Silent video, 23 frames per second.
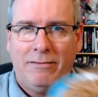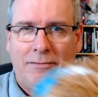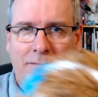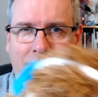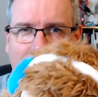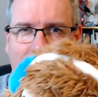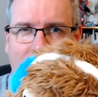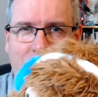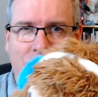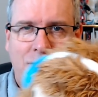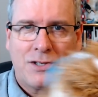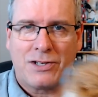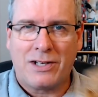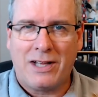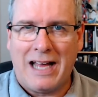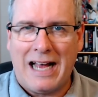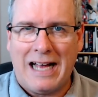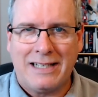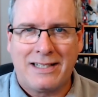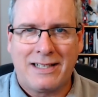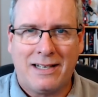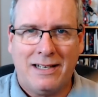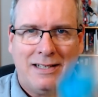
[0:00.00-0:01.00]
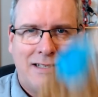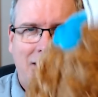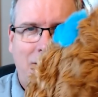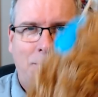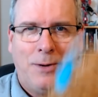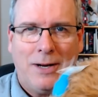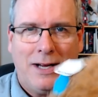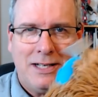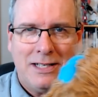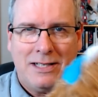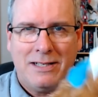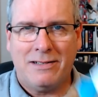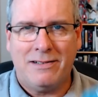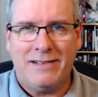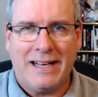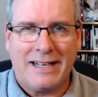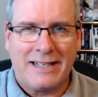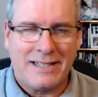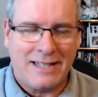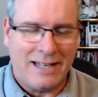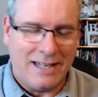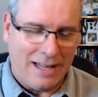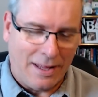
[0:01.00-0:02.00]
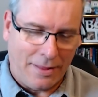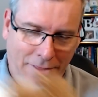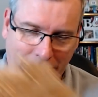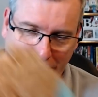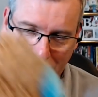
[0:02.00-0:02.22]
first class because he weighs next to nothing.